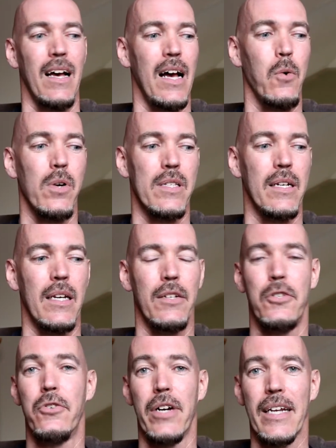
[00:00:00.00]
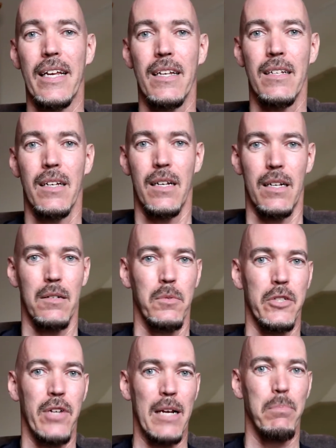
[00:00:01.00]
I wasn't into drinking.
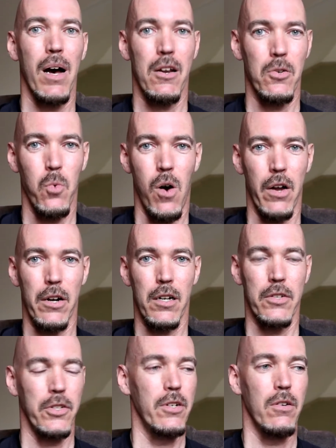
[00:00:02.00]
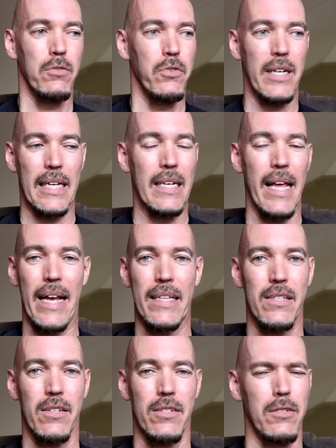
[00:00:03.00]
We drank bottled water because you don't drink and
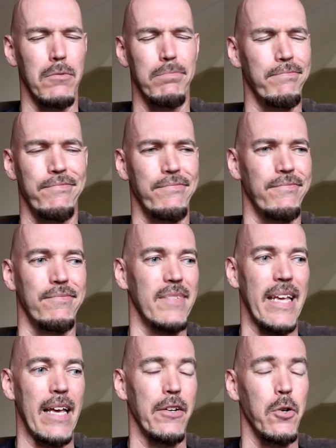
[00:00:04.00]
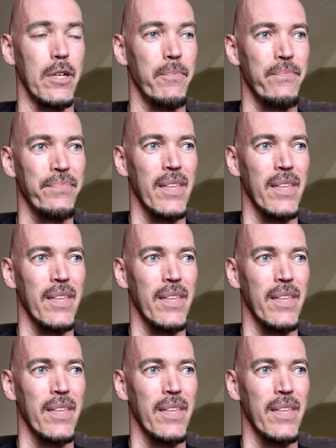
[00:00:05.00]
dance because you can't do it.